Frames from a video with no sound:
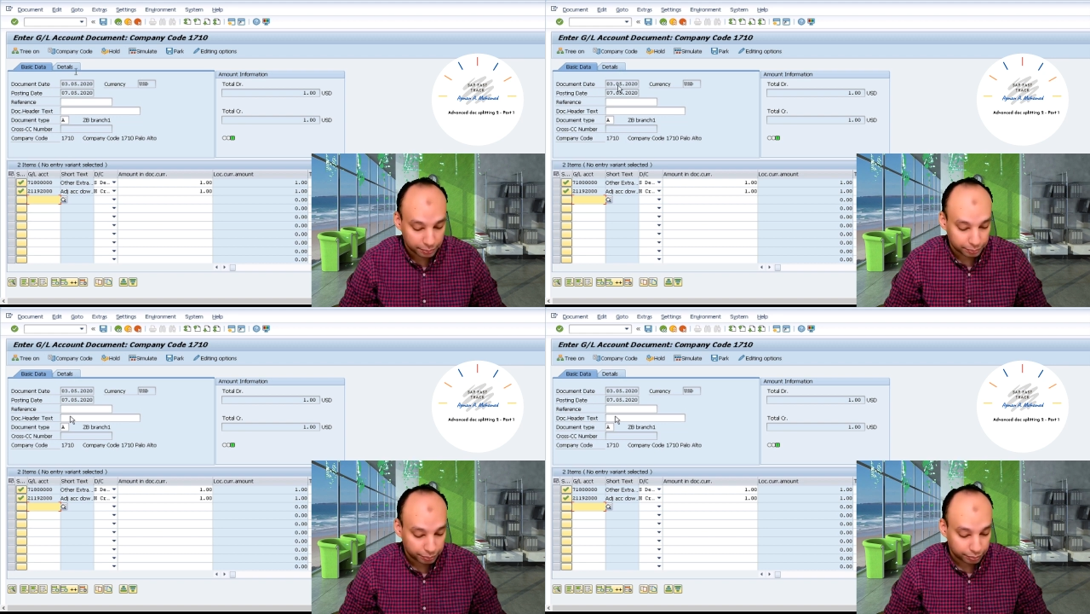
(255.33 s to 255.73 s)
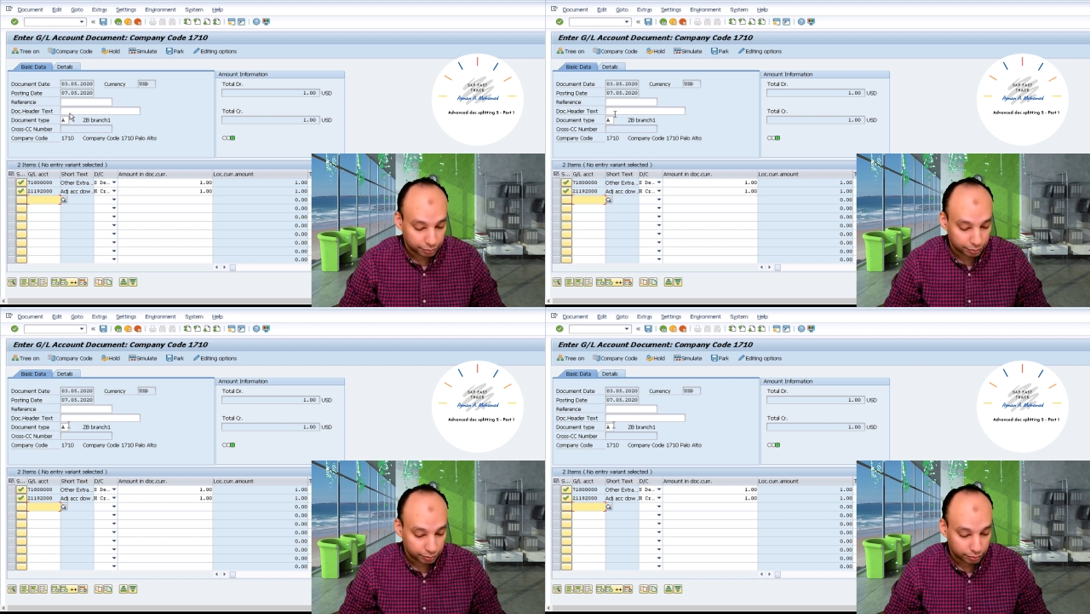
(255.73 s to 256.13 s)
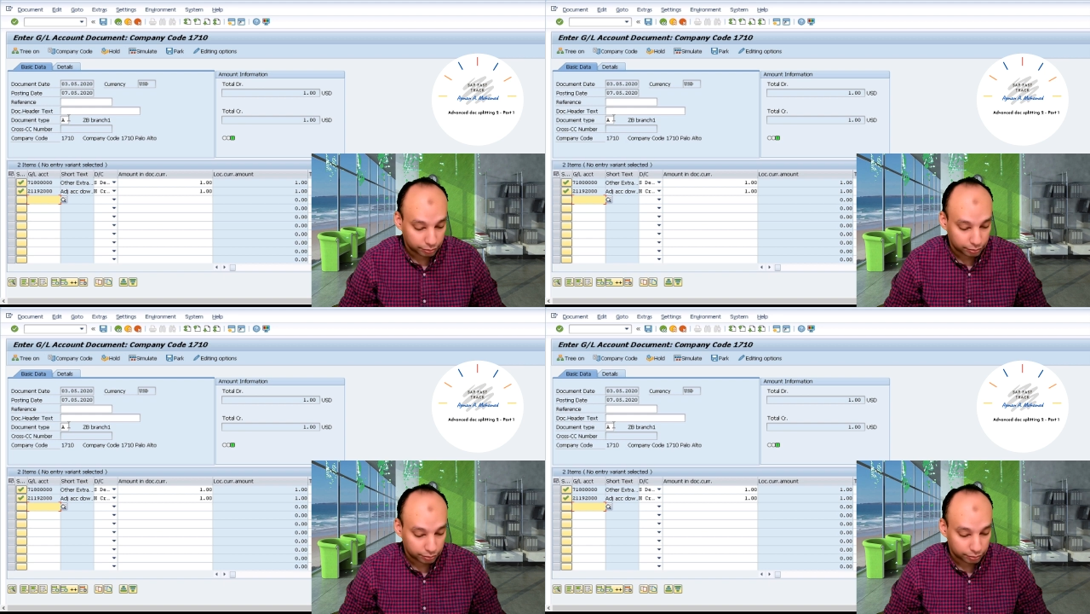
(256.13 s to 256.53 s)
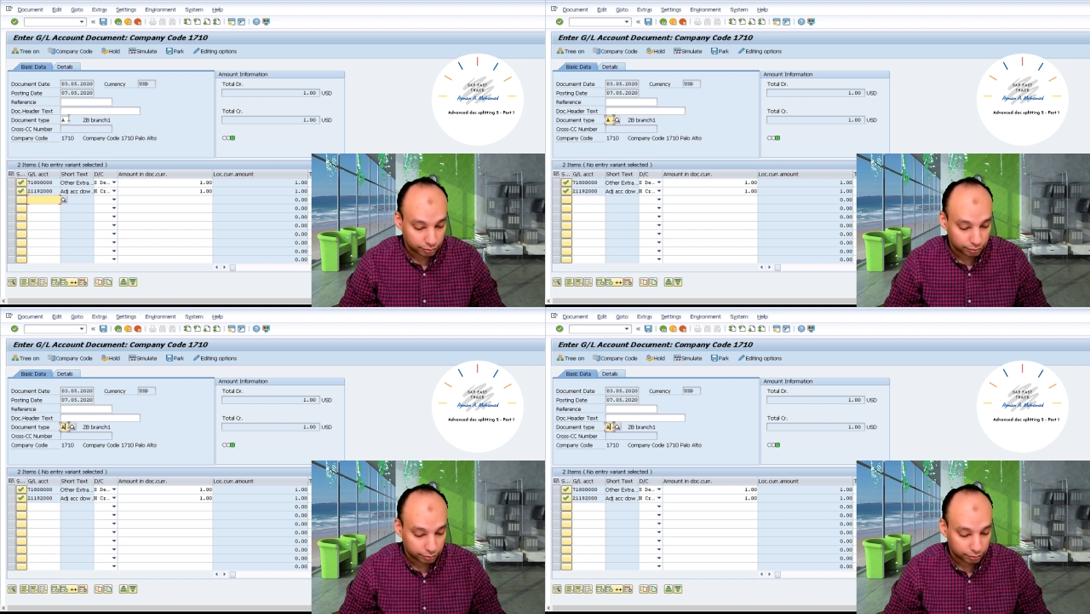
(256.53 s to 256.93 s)

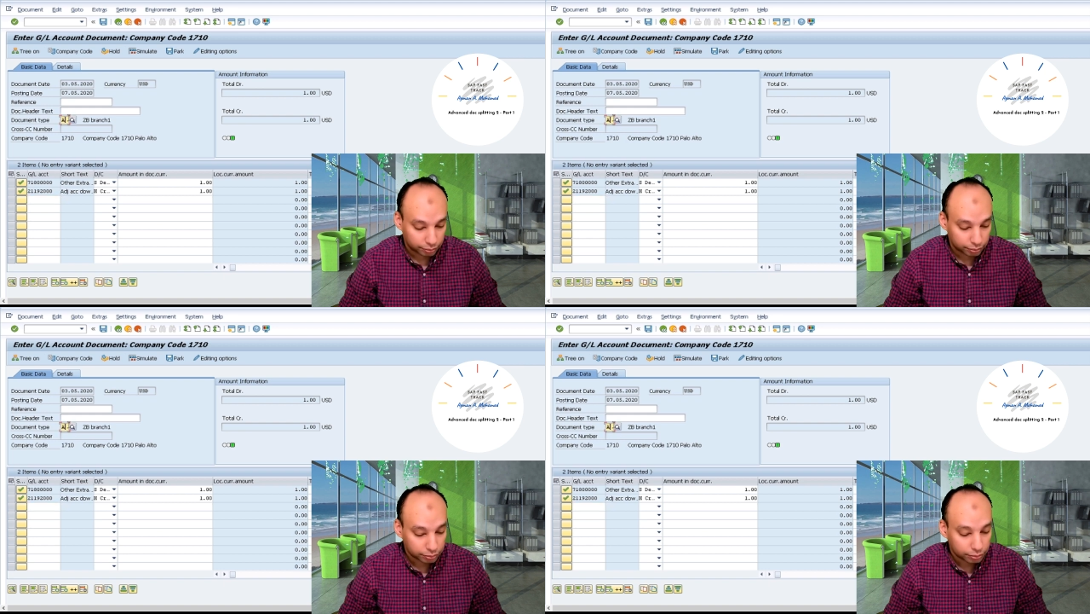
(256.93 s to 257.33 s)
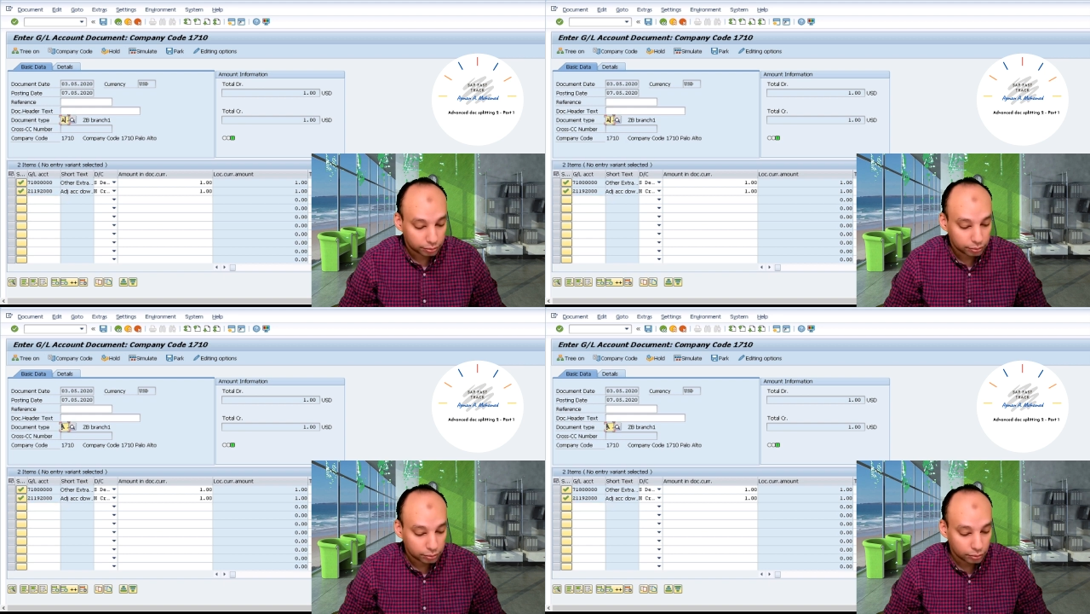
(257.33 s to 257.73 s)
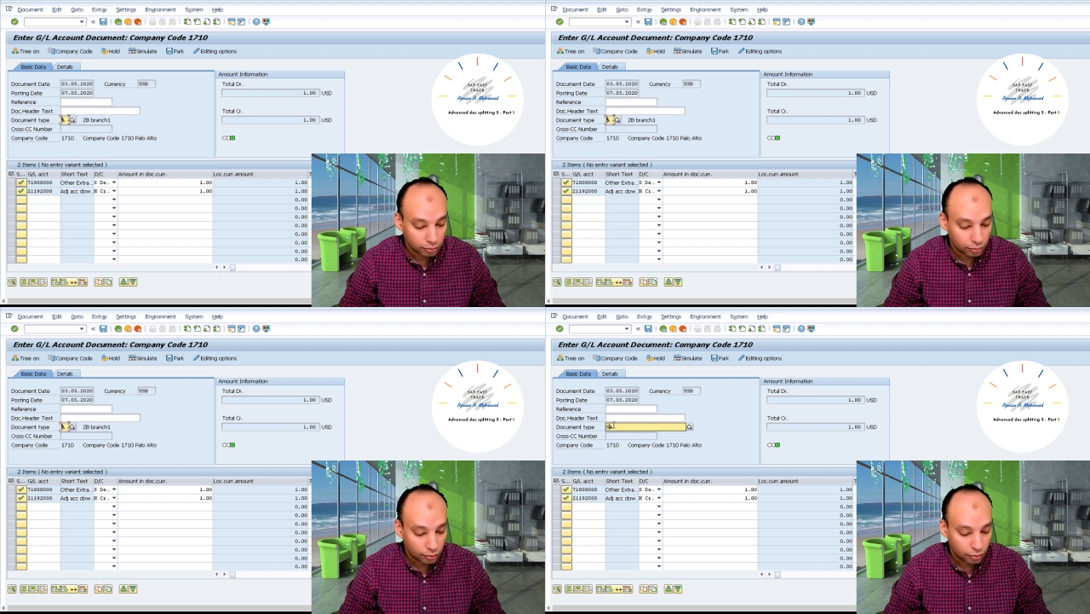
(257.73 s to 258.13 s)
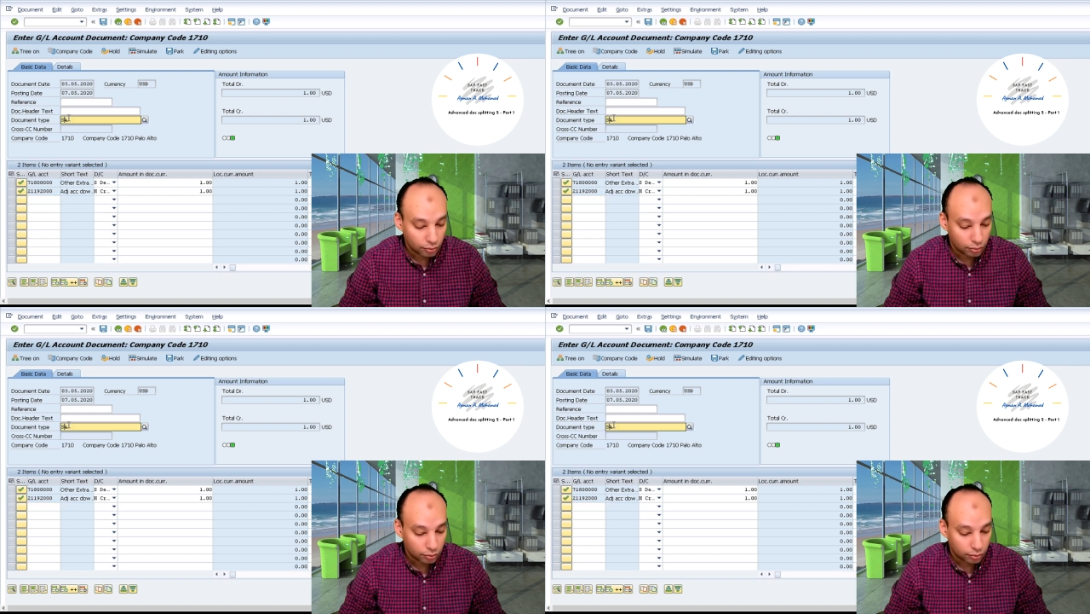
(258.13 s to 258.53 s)

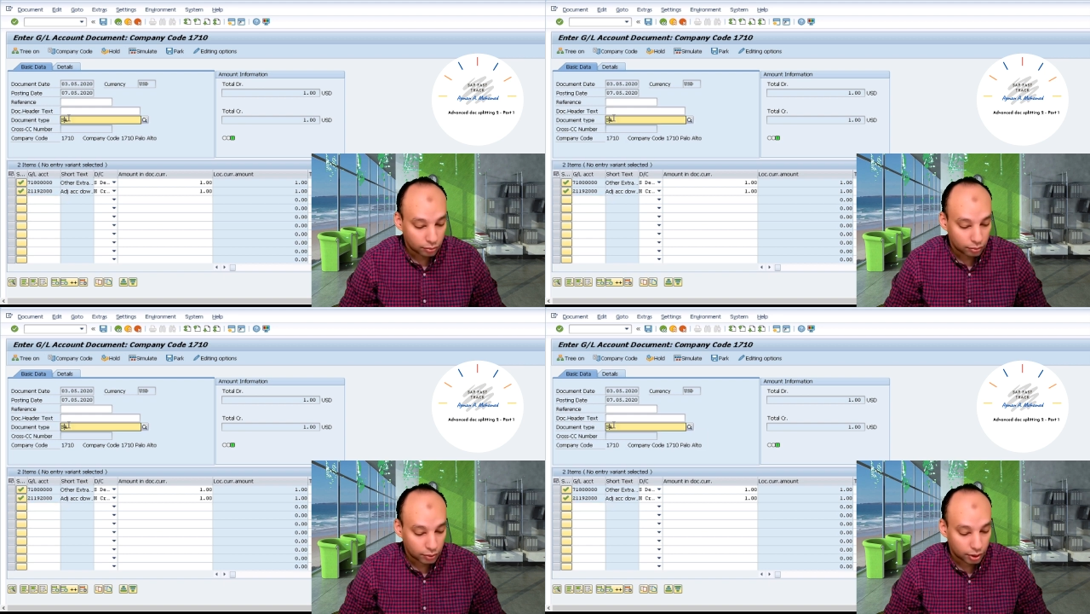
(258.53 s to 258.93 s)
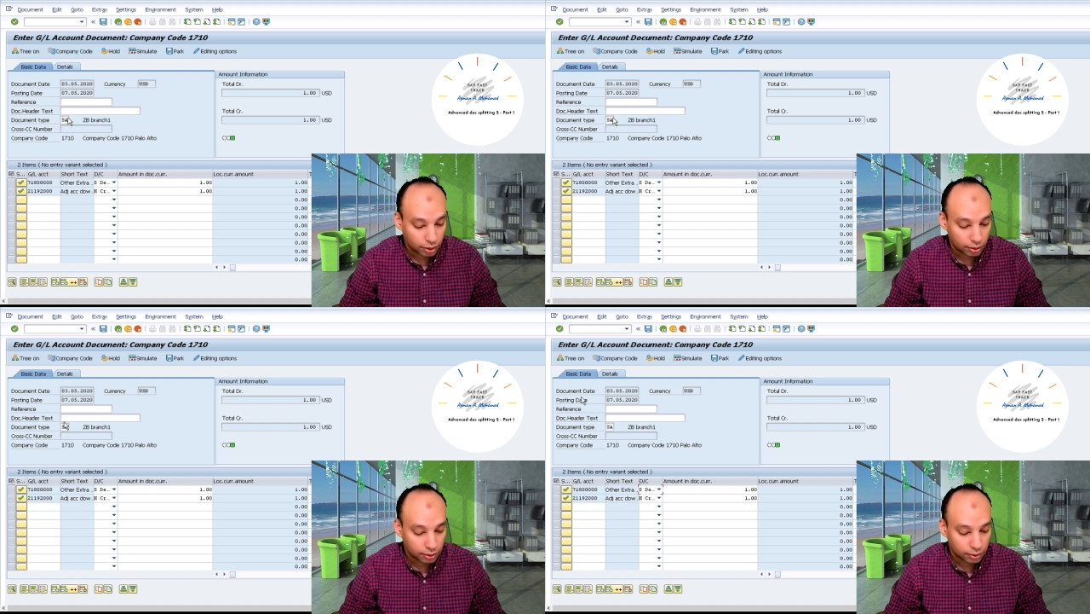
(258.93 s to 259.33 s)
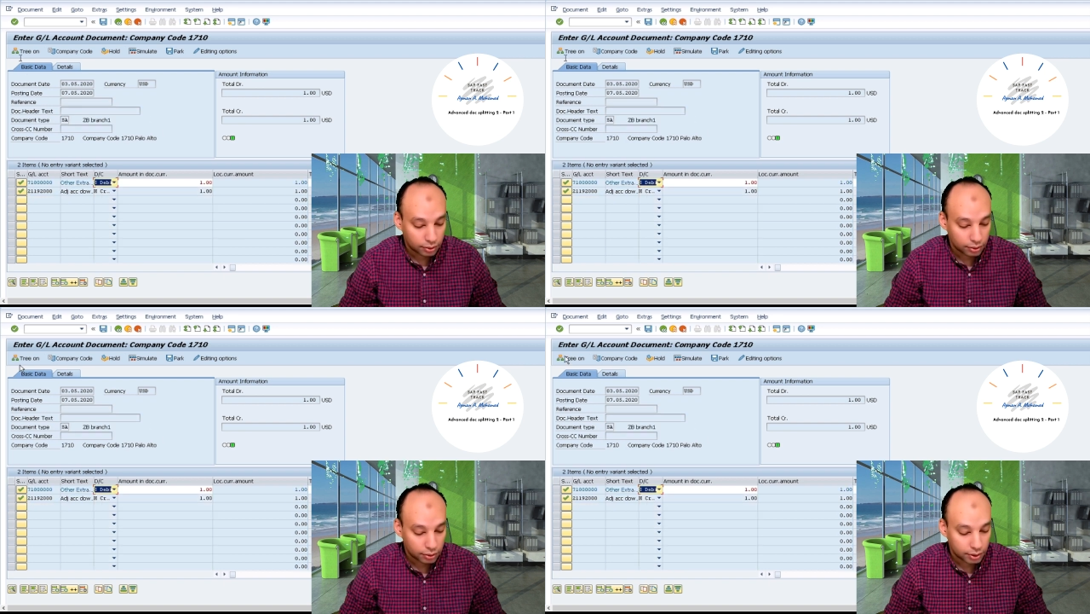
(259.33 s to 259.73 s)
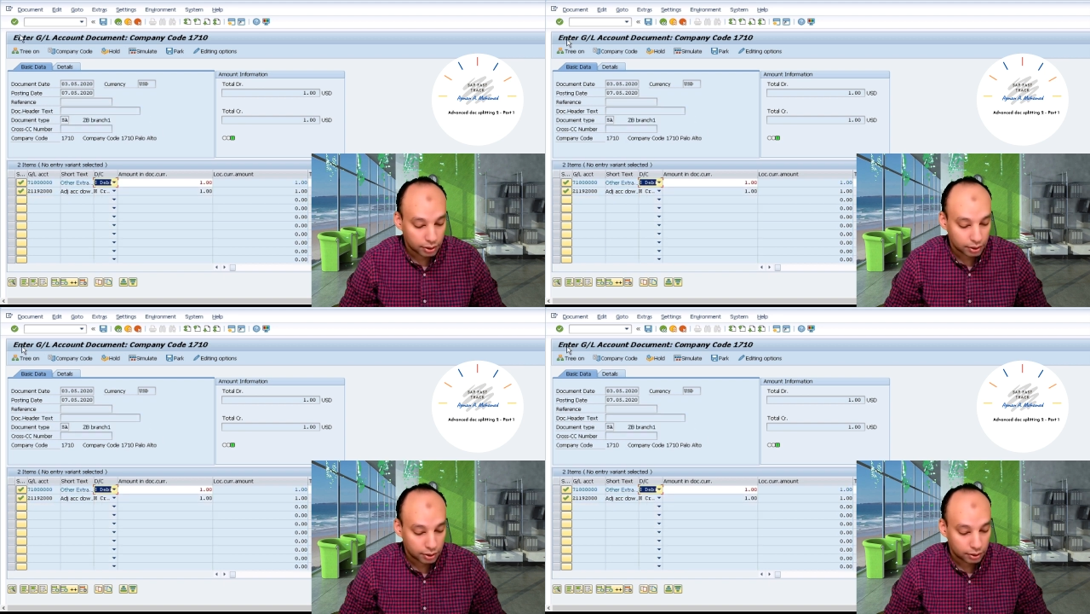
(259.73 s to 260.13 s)
[no speech]